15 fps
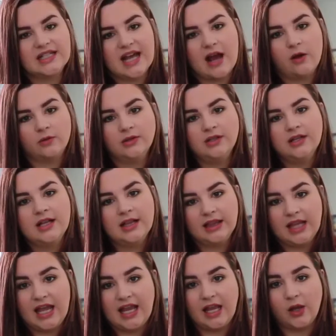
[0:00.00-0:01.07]
down
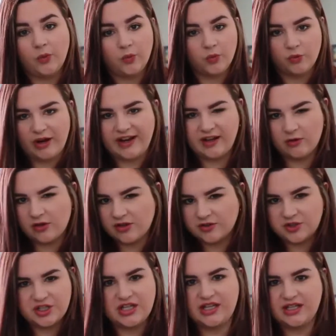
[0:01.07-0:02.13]
like regular
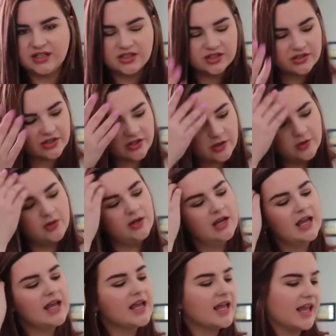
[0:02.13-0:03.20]
jeans do.
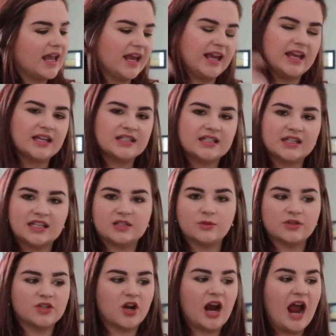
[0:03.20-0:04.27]
And these
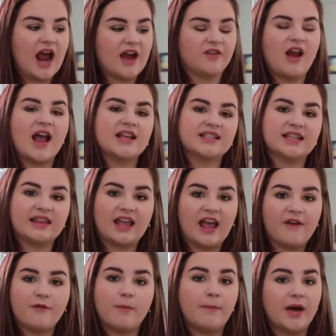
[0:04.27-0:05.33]
ones are high-rise and they
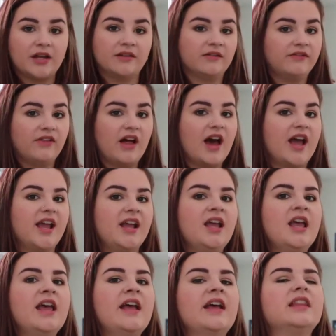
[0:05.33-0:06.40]
have a button fly.
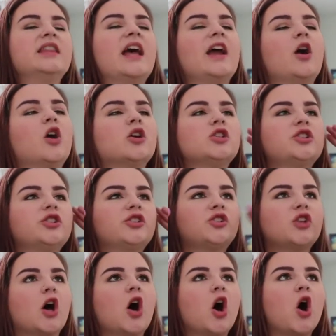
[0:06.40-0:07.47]
They are
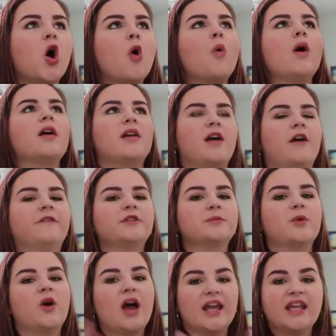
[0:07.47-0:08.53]
so
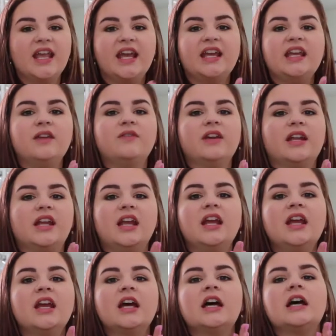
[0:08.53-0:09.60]
comfortable. I can't even
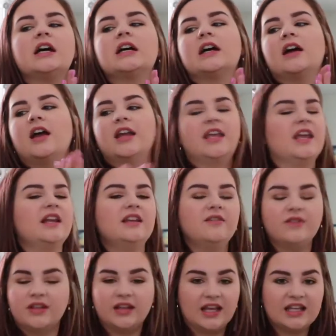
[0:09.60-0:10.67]
I can't
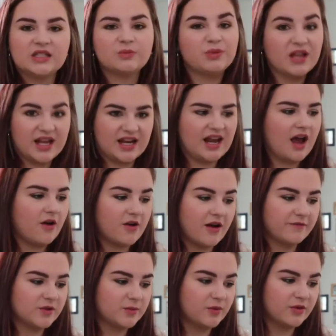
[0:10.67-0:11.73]
even explain how
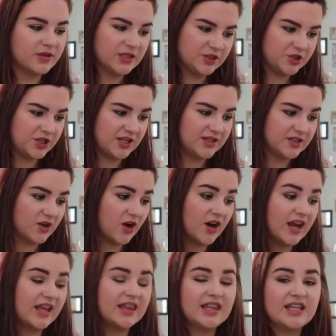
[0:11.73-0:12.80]
comfortable these jeans are.
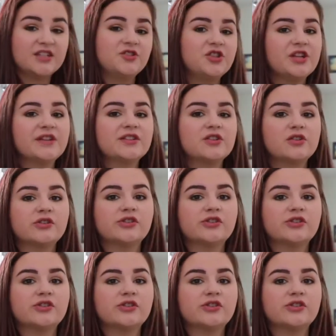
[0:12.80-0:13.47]
And these jeans look